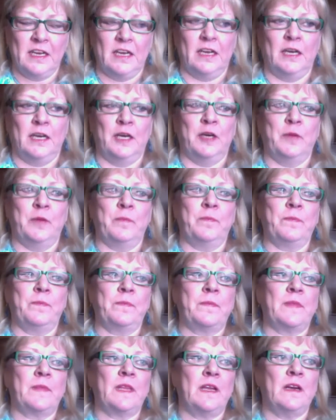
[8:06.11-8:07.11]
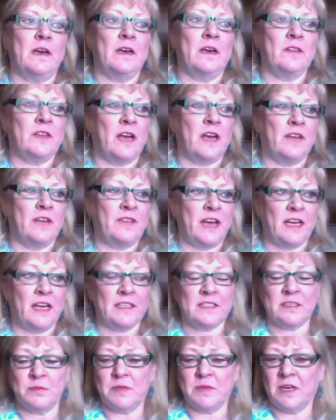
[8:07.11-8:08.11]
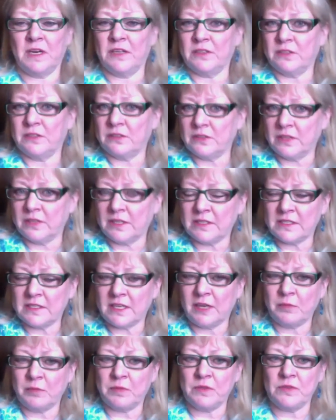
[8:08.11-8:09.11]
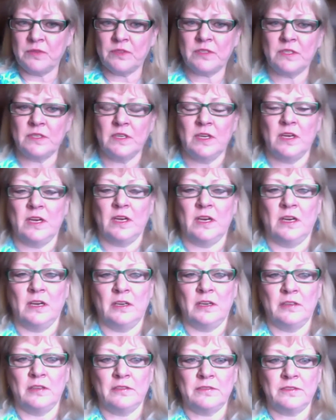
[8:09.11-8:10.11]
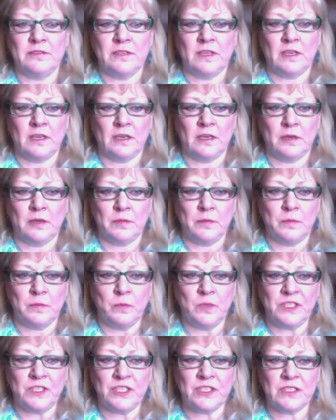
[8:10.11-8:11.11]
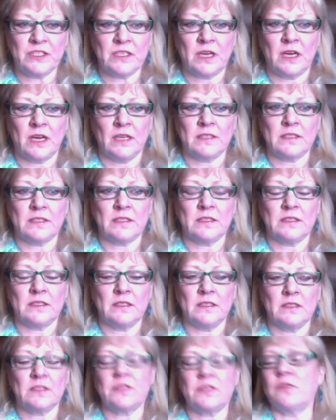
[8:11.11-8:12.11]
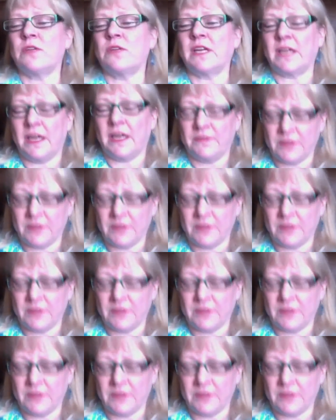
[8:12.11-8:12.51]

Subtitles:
I've had some other examples of which is not. It's so like